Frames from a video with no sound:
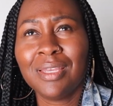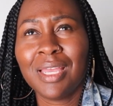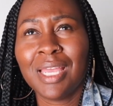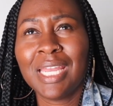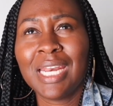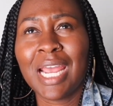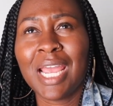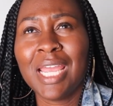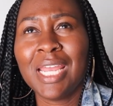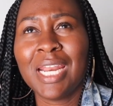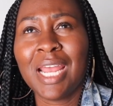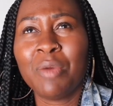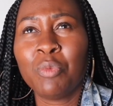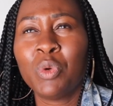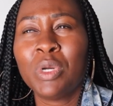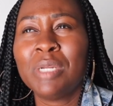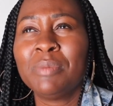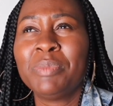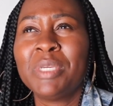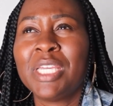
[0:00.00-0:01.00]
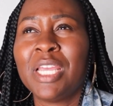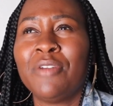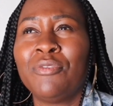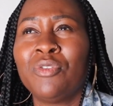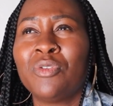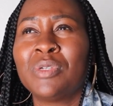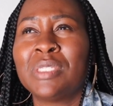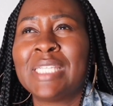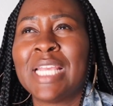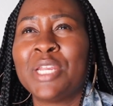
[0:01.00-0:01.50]
And I want to be
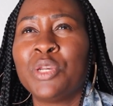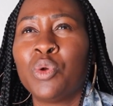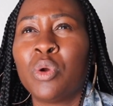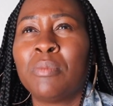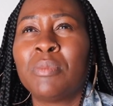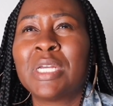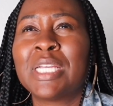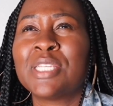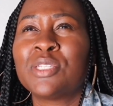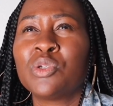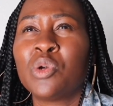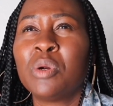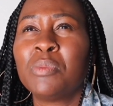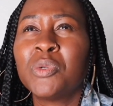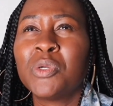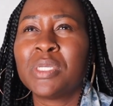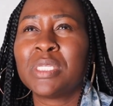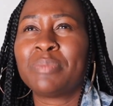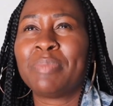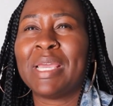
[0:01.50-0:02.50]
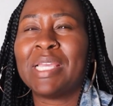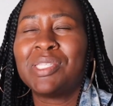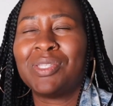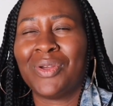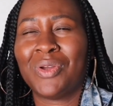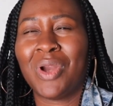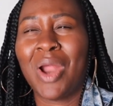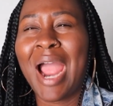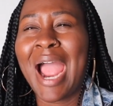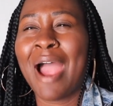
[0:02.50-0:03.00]
careful with saying normal, because normal is based
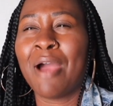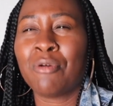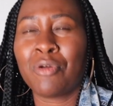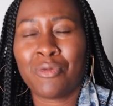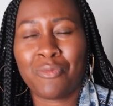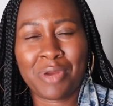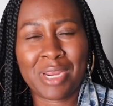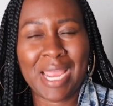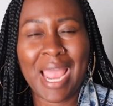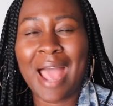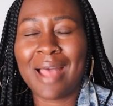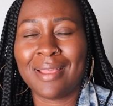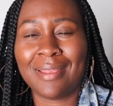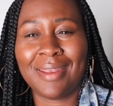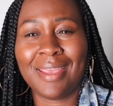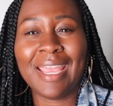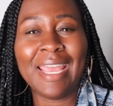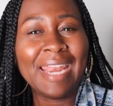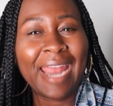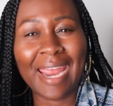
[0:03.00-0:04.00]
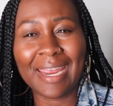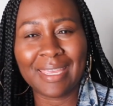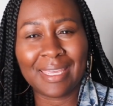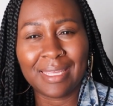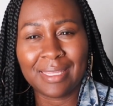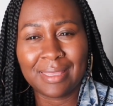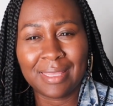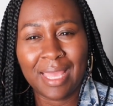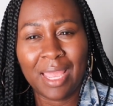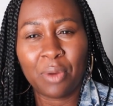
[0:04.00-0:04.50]
on our reality, and I
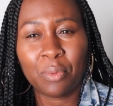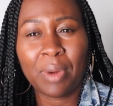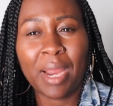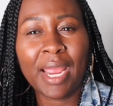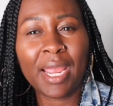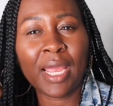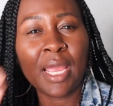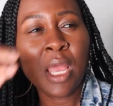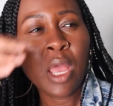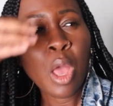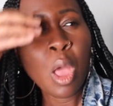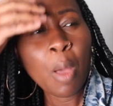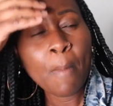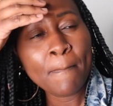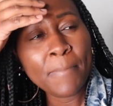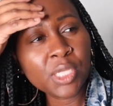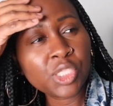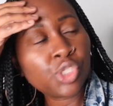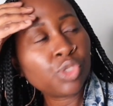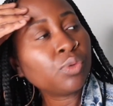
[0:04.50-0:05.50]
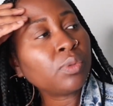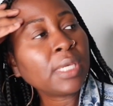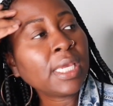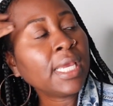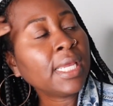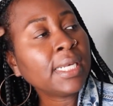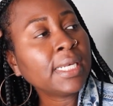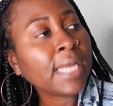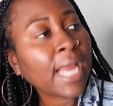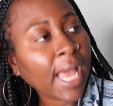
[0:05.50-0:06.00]
get that, right? But you
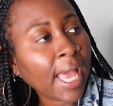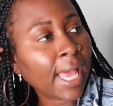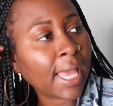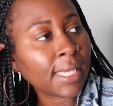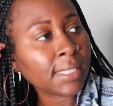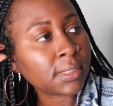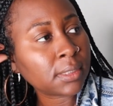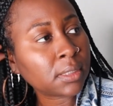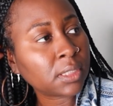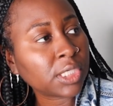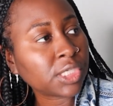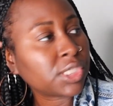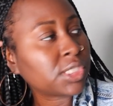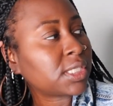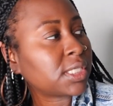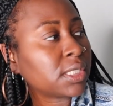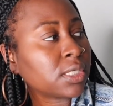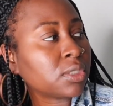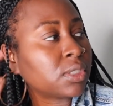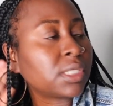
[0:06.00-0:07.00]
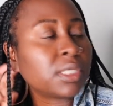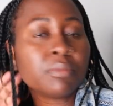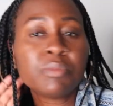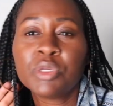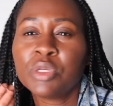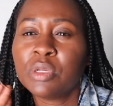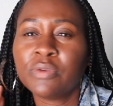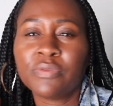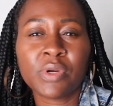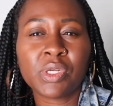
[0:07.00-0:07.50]
cannot, there's still some
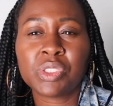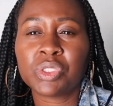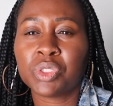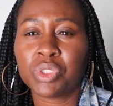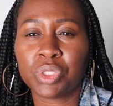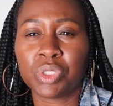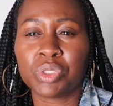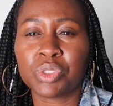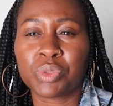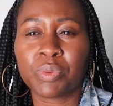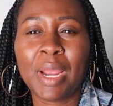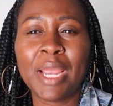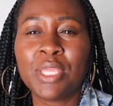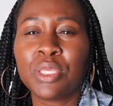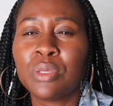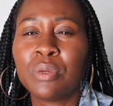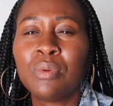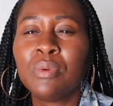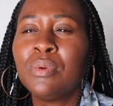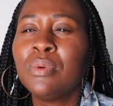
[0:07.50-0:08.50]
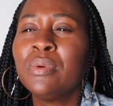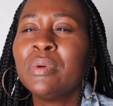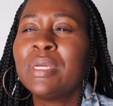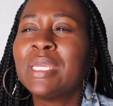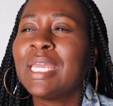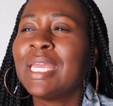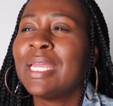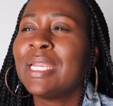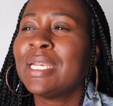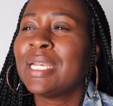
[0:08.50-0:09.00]
universal truths, right? You
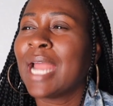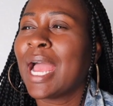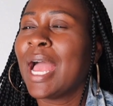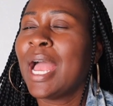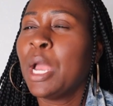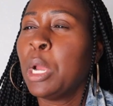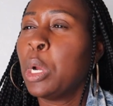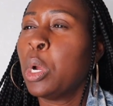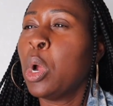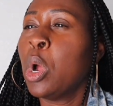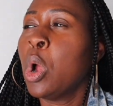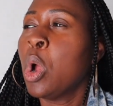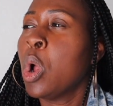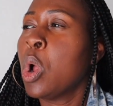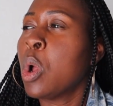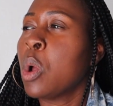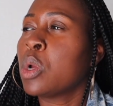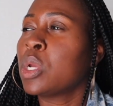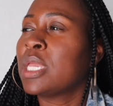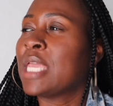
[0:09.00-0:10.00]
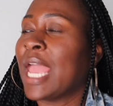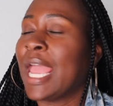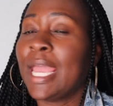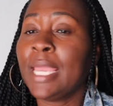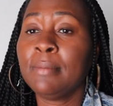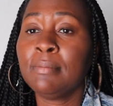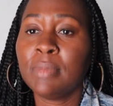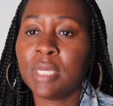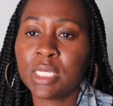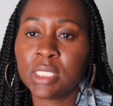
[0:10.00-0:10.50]
cannot
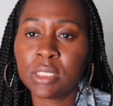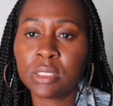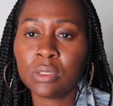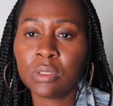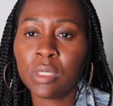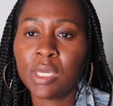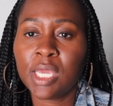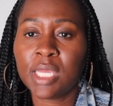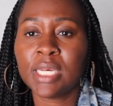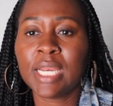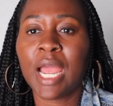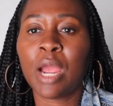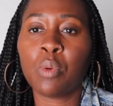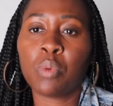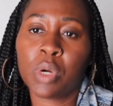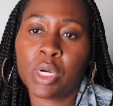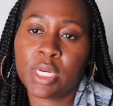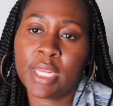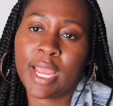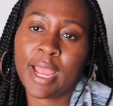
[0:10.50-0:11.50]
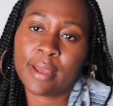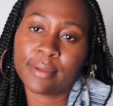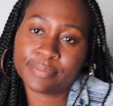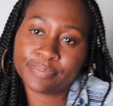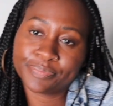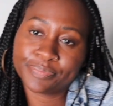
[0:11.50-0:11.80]
gain muscle and not work out.